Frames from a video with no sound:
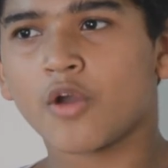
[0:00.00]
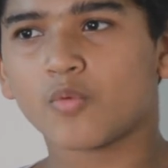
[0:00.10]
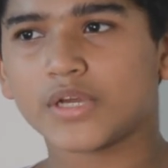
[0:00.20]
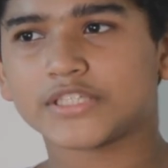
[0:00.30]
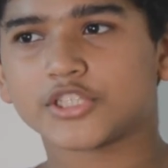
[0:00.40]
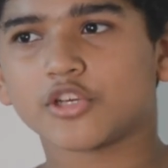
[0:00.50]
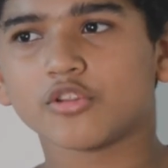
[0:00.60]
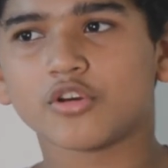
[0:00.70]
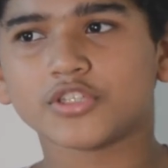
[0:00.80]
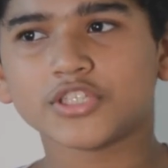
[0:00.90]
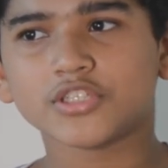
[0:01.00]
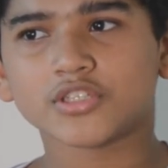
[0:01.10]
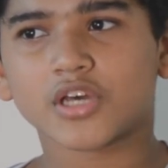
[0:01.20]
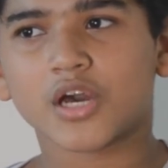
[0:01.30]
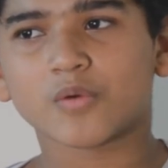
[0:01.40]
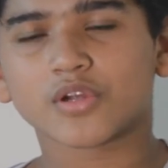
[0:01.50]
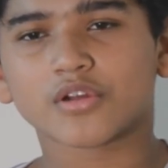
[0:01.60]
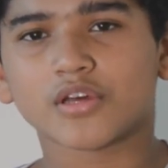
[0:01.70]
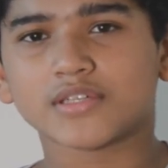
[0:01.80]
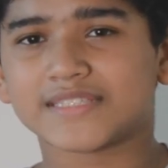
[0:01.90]
which launches
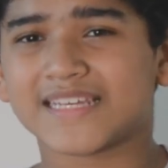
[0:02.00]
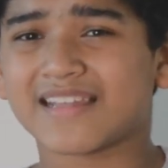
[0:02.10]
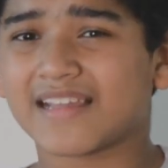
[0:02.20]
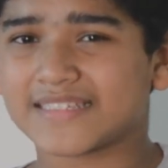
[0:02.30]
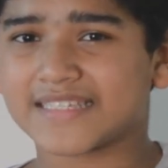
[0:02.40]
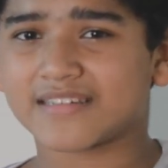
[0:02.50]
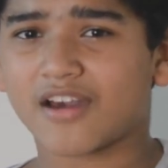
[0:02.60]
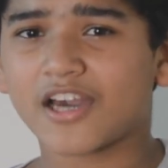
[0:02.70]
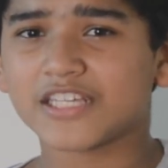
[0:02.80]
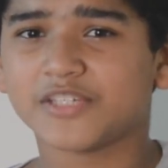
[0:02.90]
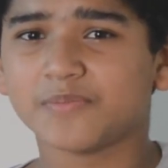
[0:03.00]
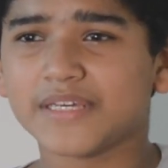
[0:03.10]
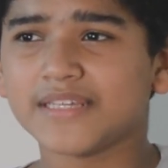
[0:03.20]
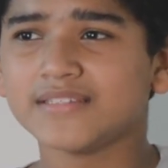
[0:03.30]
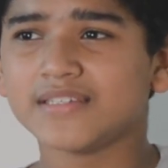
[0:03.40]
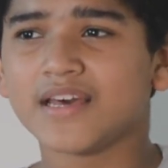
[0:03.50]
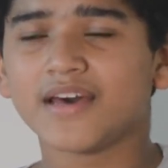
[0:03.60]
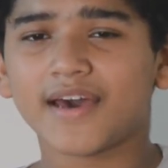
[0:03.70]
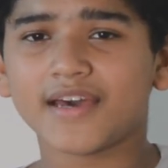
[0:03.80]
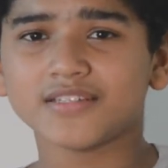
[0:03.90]
our satellites at high speeds,
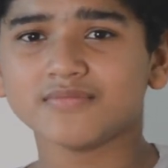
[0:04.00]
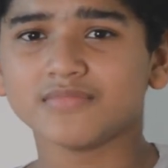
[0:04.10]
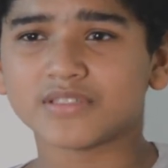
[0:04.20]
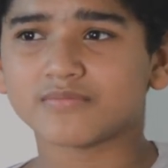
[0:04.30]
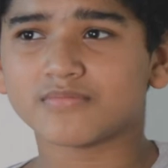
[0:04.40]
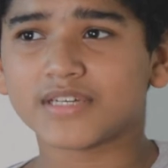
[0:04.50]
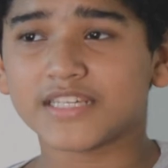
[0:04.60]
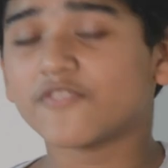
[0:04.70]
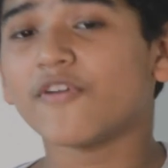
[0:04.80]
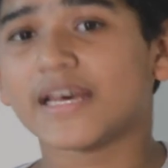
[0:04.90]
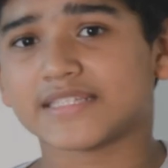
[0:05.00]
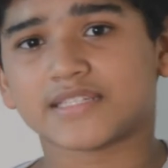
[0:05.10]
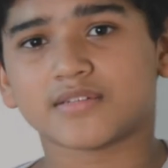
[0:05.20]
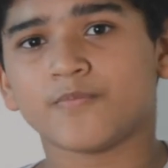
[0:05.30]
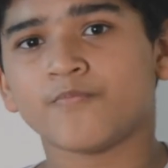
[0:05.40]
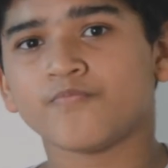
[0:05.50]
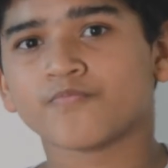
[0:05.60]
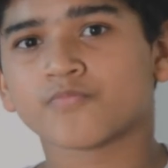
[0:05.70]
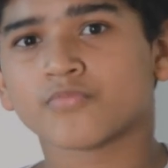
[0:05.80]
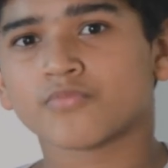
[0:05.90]
and it's fast.
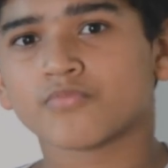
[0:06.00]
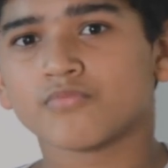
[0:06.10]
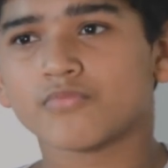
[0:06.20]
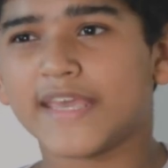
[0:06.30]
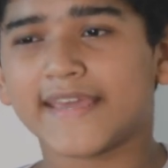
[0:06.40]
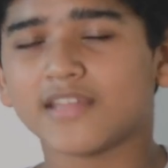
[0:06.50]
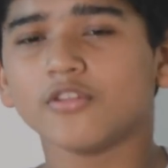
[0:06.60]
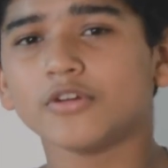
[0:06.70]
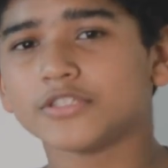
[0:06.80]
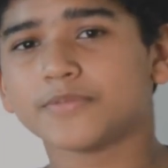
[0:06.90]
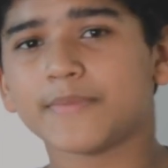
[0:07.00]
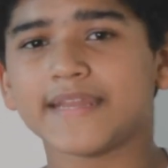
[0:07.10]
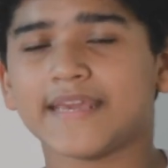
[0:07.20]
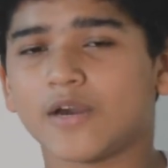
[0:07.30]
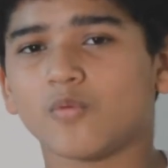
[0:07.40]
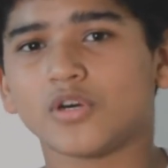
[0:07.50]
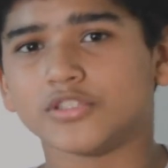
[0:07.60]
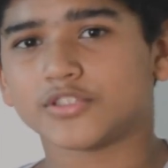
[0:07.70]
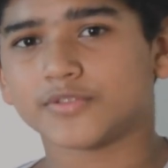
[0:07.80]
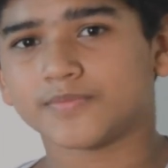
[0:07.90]
It can launch many at
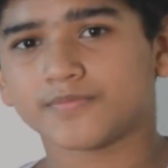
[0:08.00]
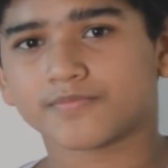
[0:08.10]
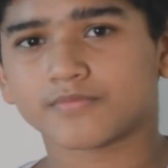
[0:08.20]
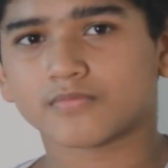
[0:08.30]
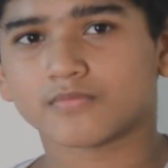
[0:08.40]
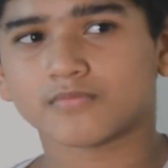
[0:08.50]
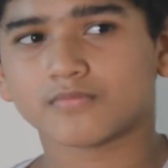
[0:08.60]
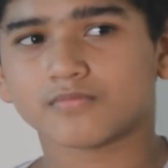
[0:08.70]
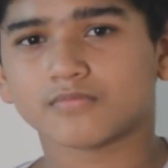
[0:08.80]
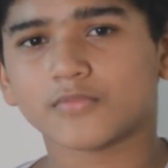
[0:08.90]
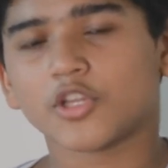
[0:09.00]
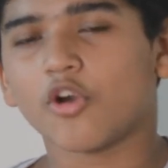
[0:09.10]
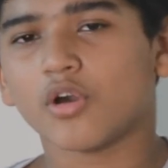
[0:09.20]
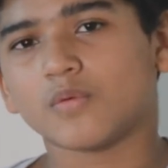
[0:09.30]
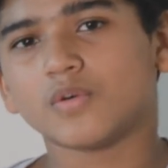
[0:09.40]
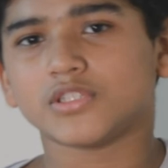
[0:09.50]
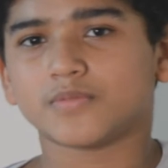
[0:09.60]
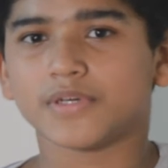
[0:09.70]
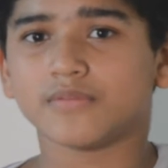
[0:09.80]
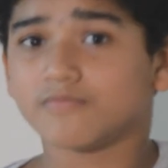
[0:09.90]
once. Not at once,
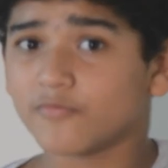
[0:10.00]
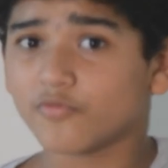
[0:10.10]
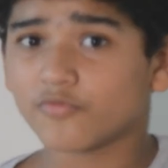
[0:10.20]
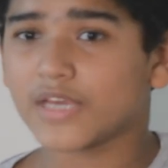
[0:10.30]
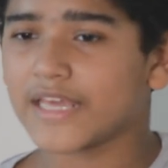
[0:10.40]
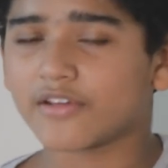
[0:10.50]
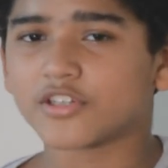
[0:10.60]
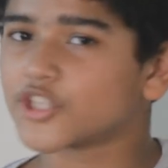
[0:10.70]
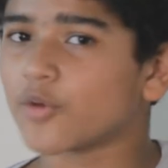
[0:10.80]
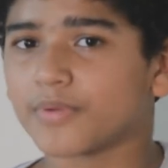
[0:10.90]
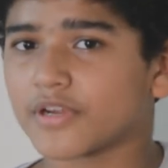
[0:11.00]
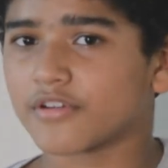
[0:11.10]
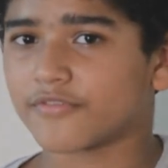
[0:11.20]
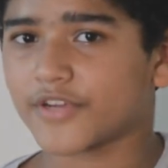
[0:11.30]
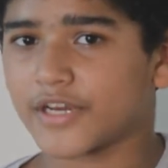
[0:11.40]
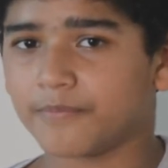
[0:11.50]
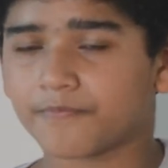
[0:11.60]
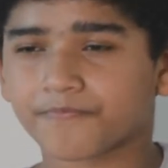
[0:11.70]
but in a short period of time.